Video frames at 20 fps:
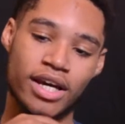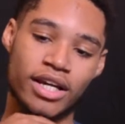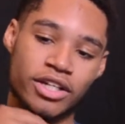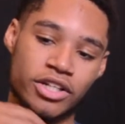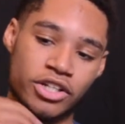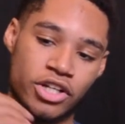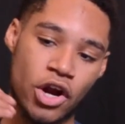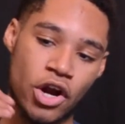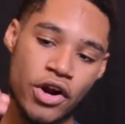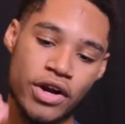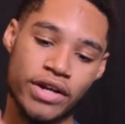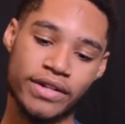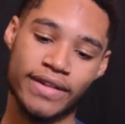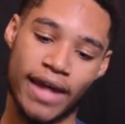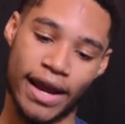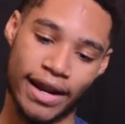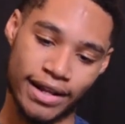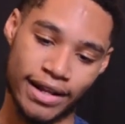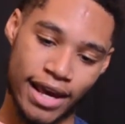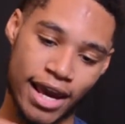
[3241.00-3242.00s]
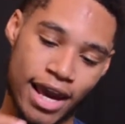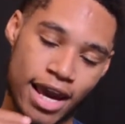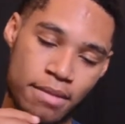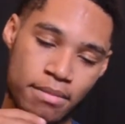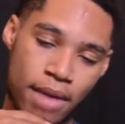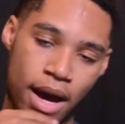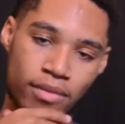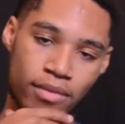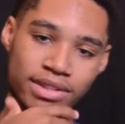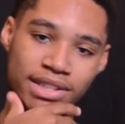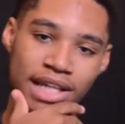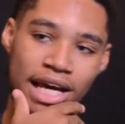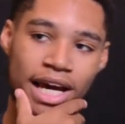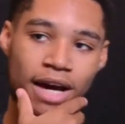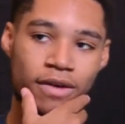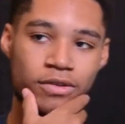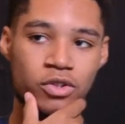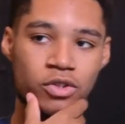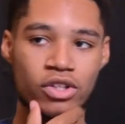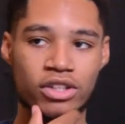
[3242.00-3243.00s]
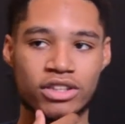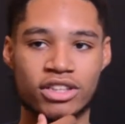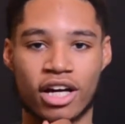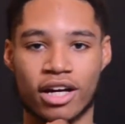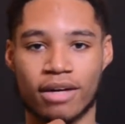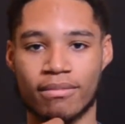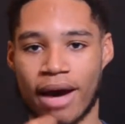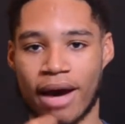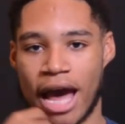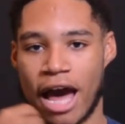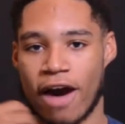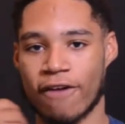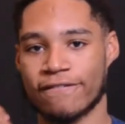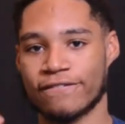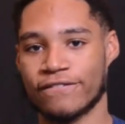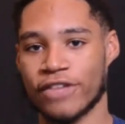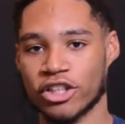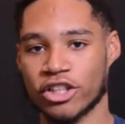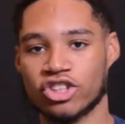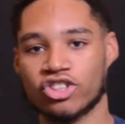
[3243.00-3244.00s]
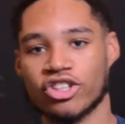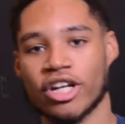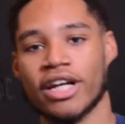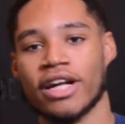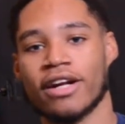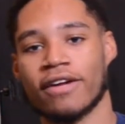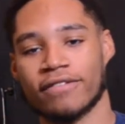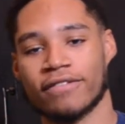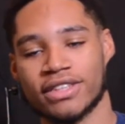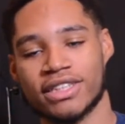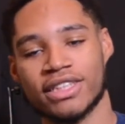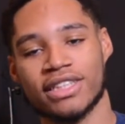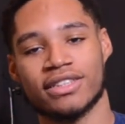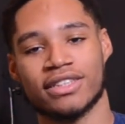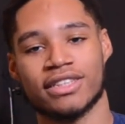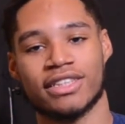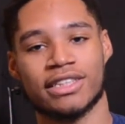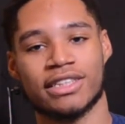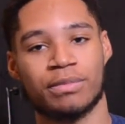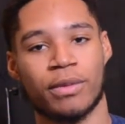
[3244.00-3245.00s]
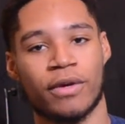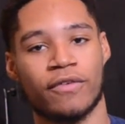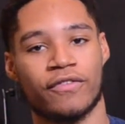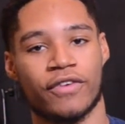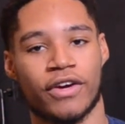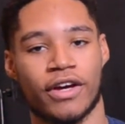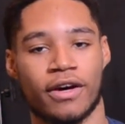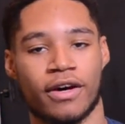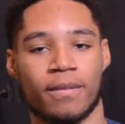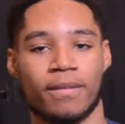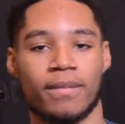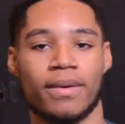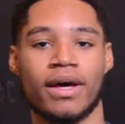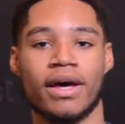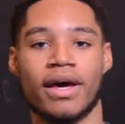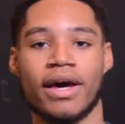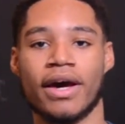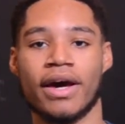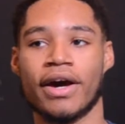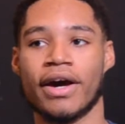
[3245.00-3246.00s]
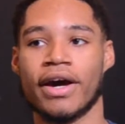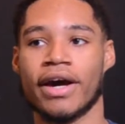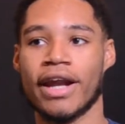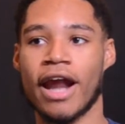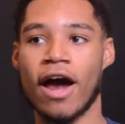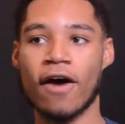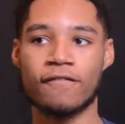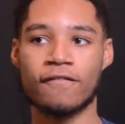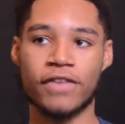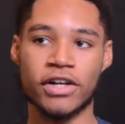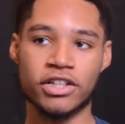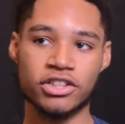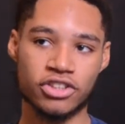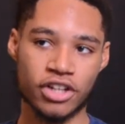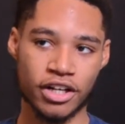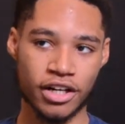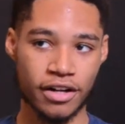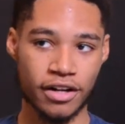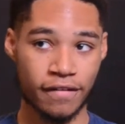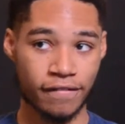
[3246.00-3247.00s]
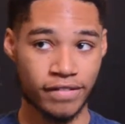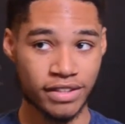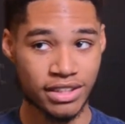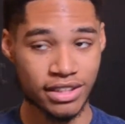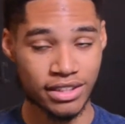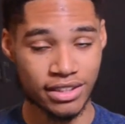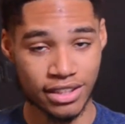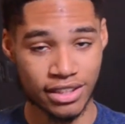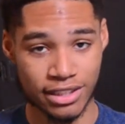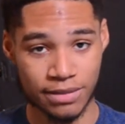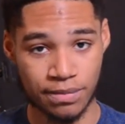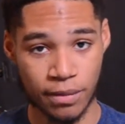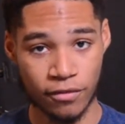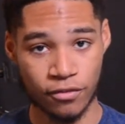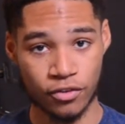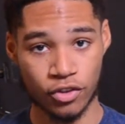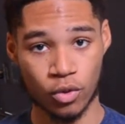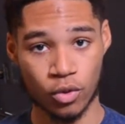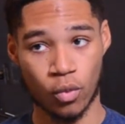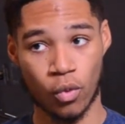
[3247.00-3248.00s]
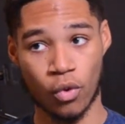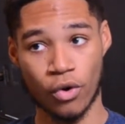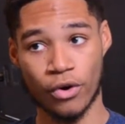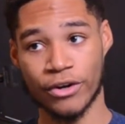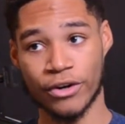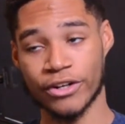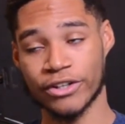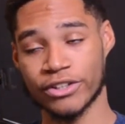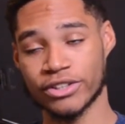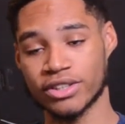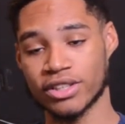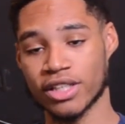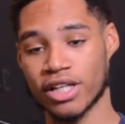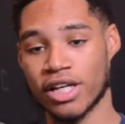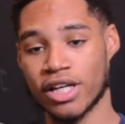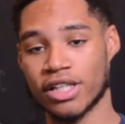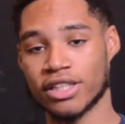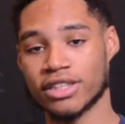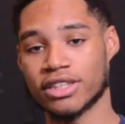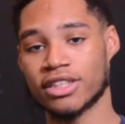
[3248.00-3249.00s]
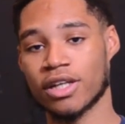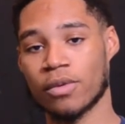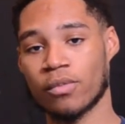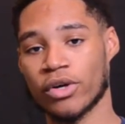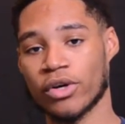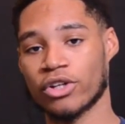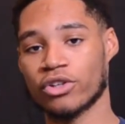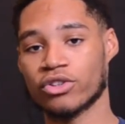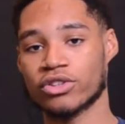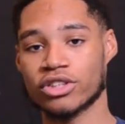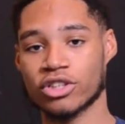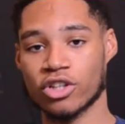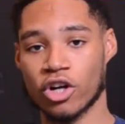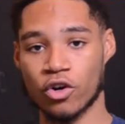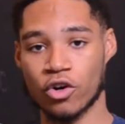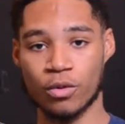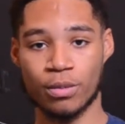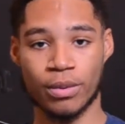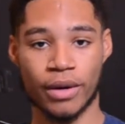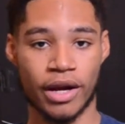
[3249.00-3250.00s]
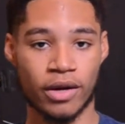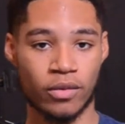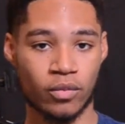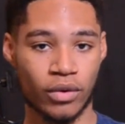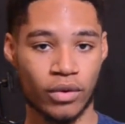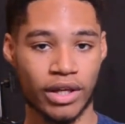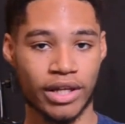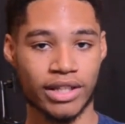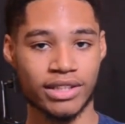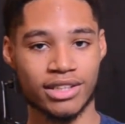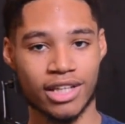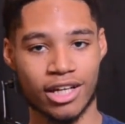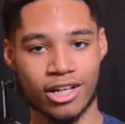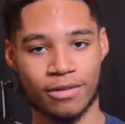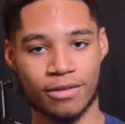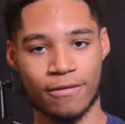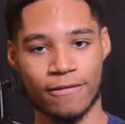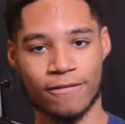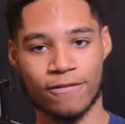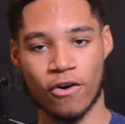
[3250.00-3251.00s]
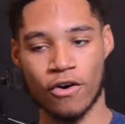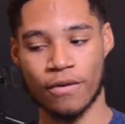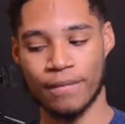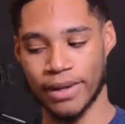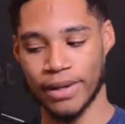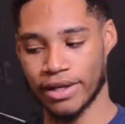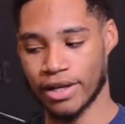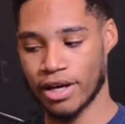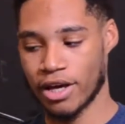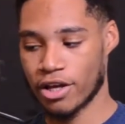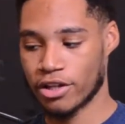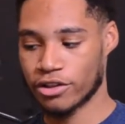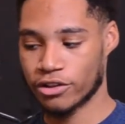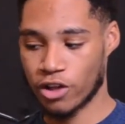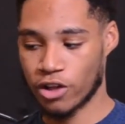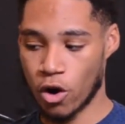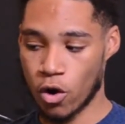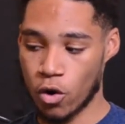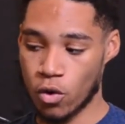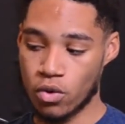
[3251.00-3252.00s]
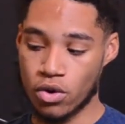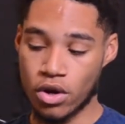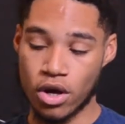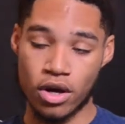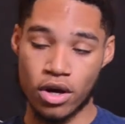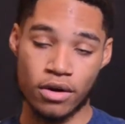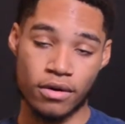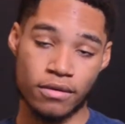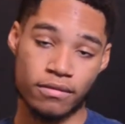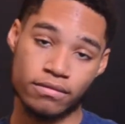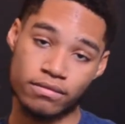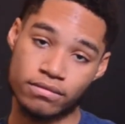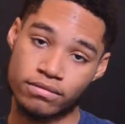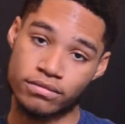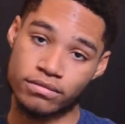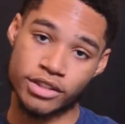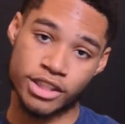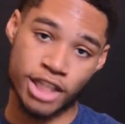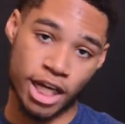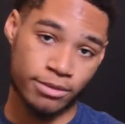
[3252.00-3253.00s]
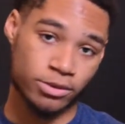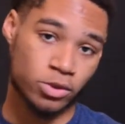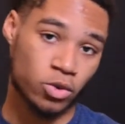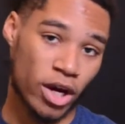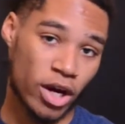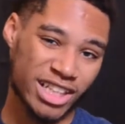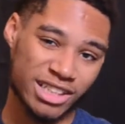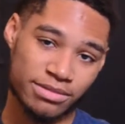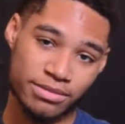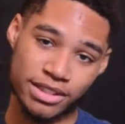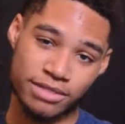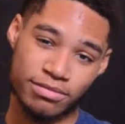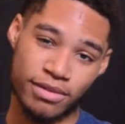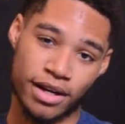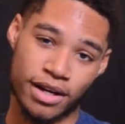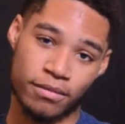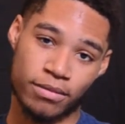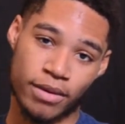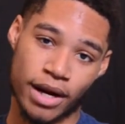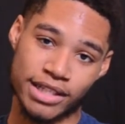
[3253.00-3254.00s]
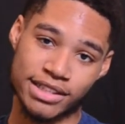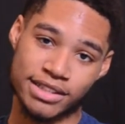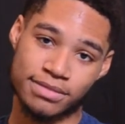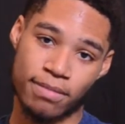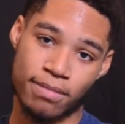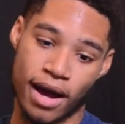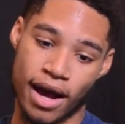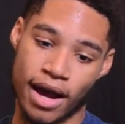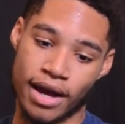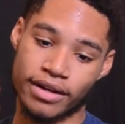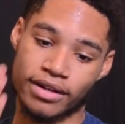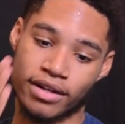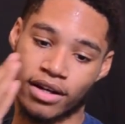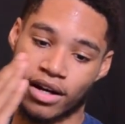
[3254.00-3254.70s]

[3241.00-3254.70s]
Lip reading: During that game, I was going to talk about how frustrating of a season it's been for him. And how frustrating of a season it's been for the Warriors. Somewhat due to Oubre and Wiggins underperforming. Though, James Wiseman's been a bright spot.